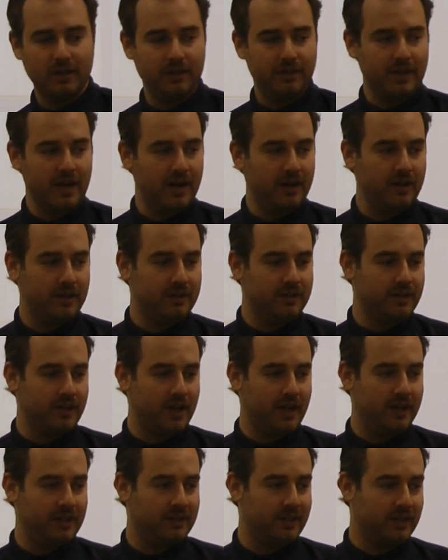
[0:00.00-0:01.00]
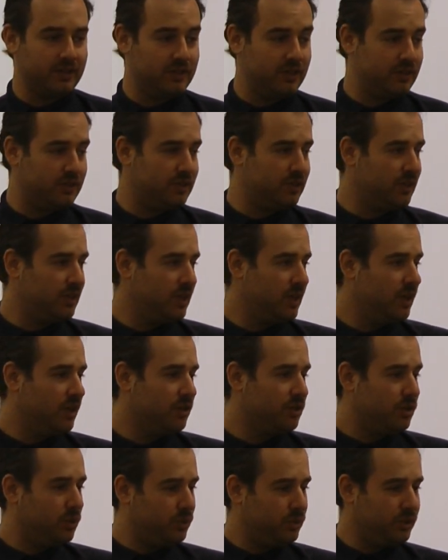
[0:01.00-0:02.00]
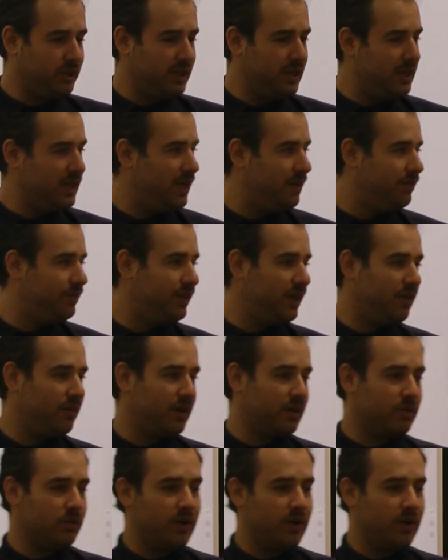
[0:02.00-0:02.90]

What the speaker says: that it indexes to see if there are